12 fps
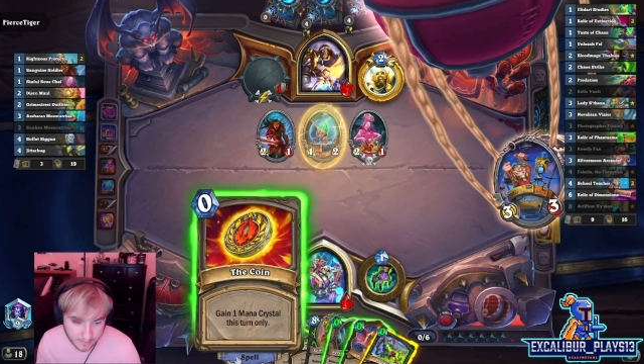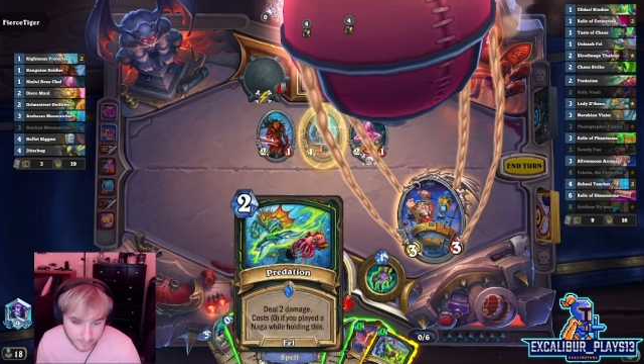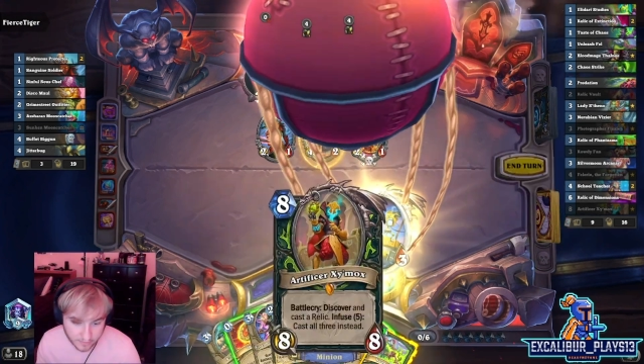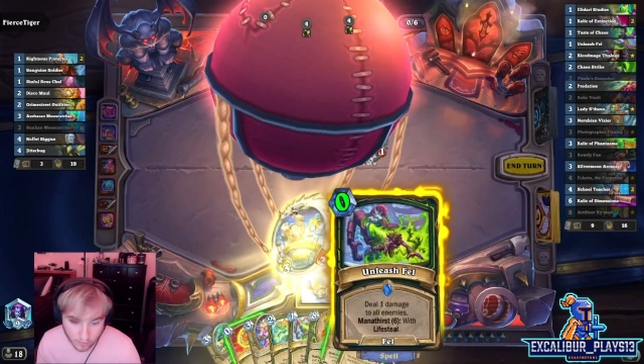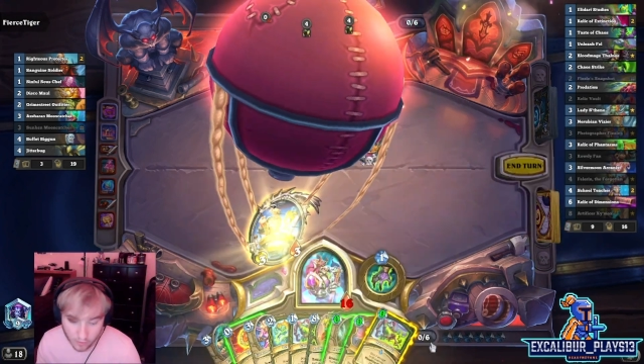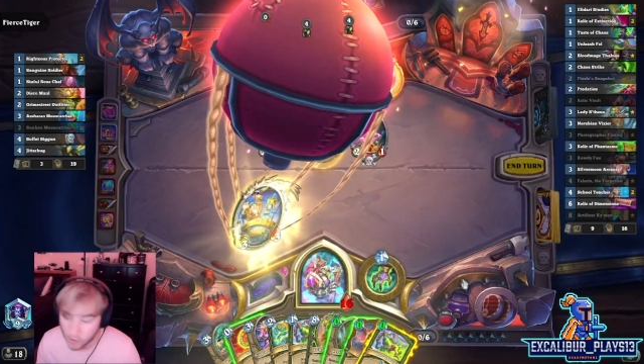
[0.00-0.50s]

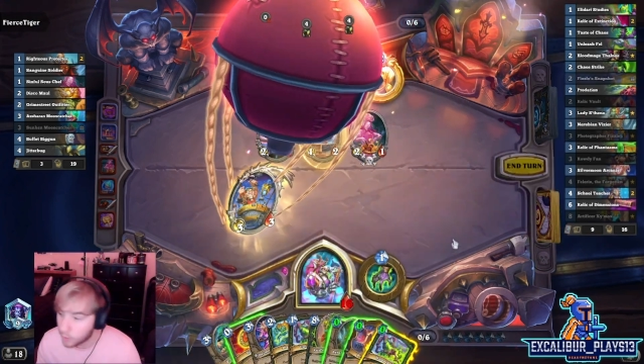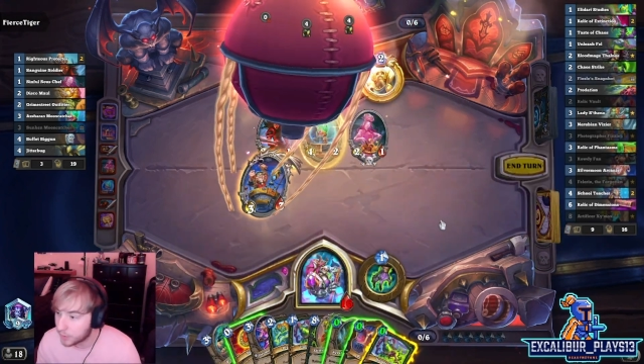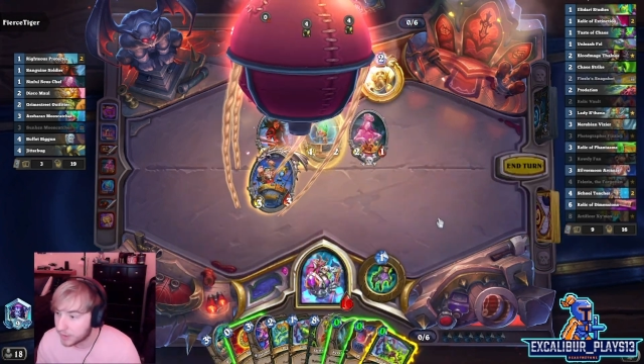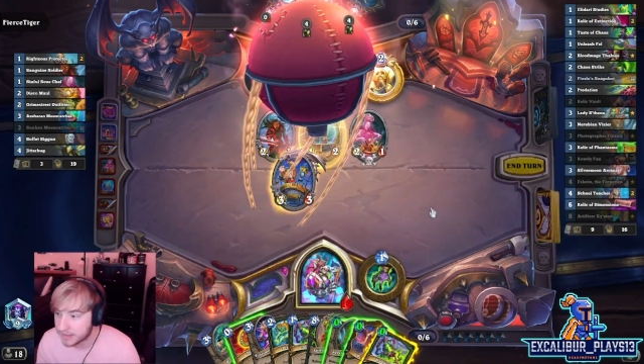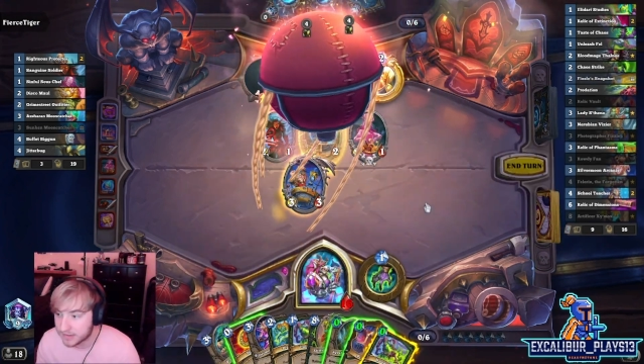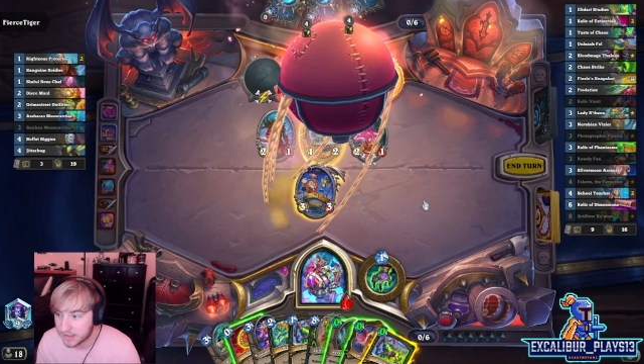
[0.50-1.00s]
These are all
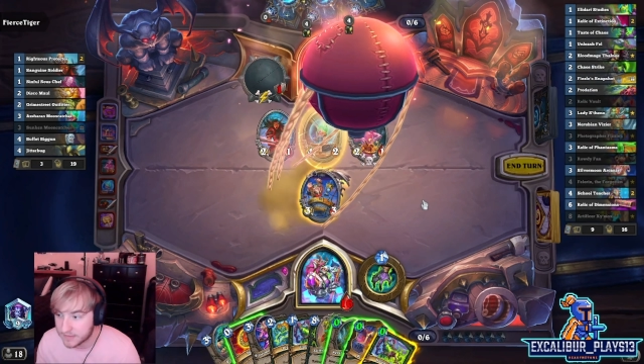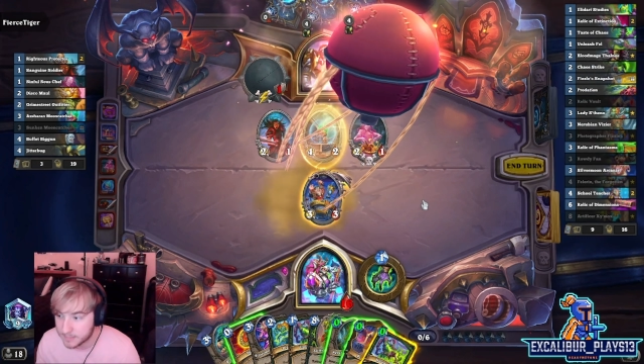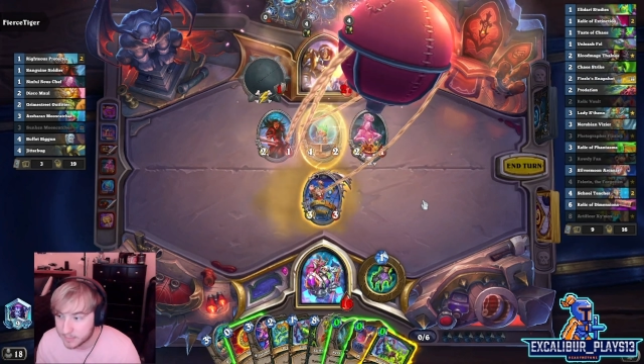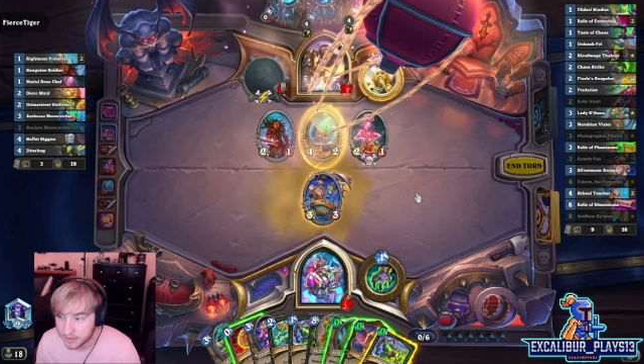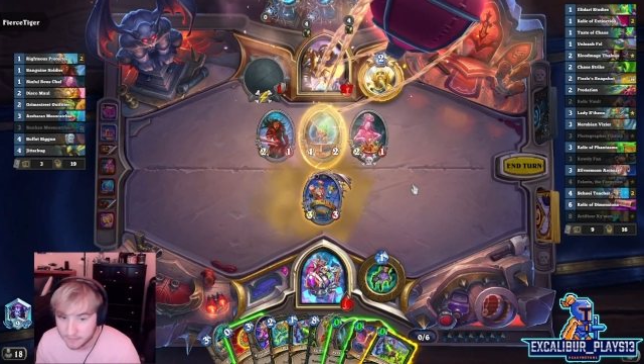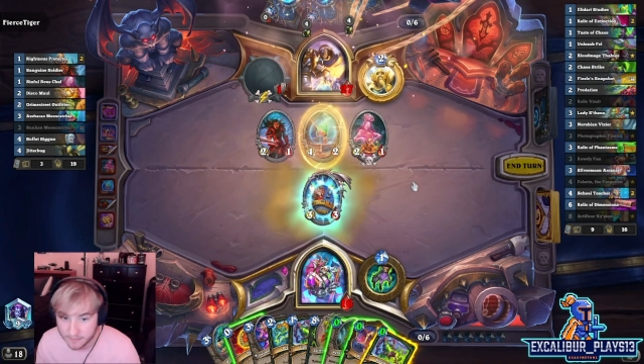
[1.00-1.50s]
really good stuff to
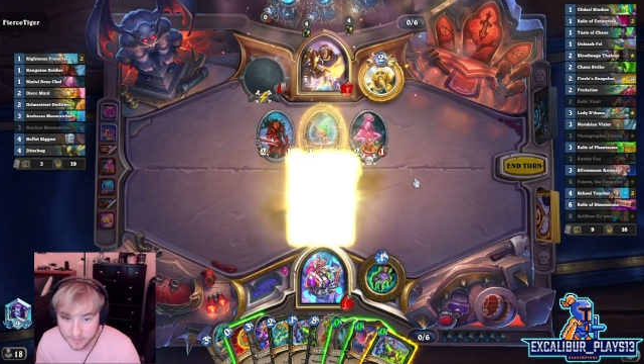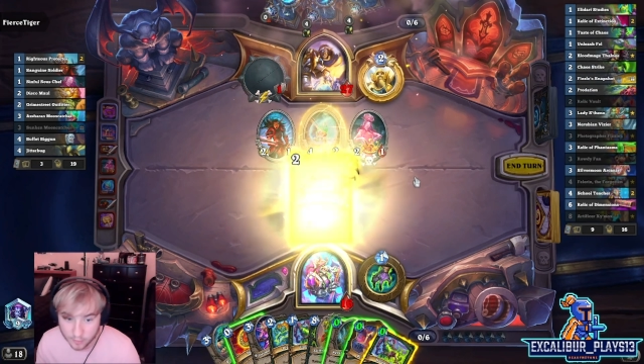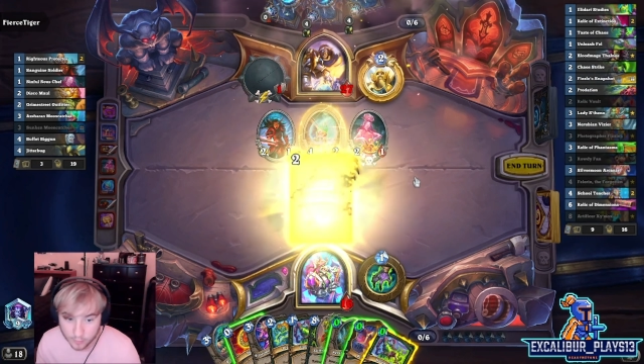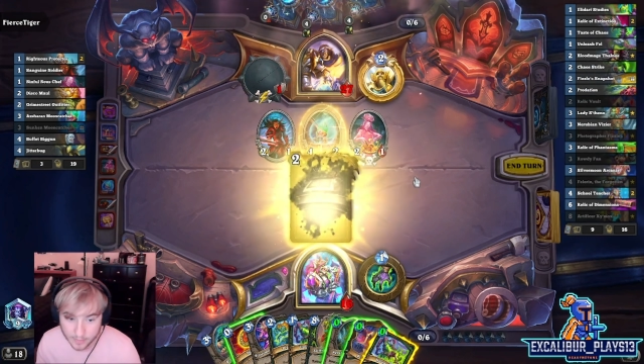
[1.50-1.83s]
put in the Fizzle,